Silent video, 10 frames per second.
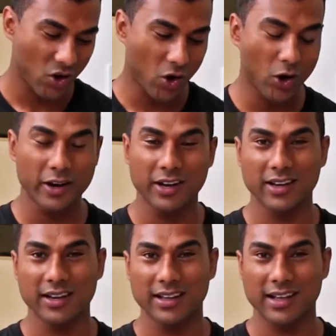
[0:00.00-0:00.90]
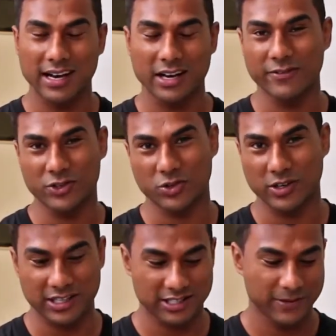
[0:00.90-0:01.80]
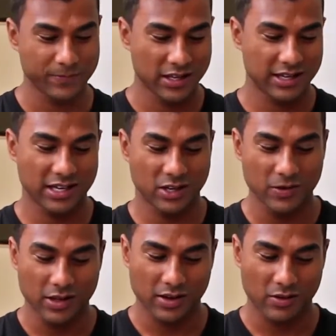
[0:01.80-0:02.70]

on artificial grass. Now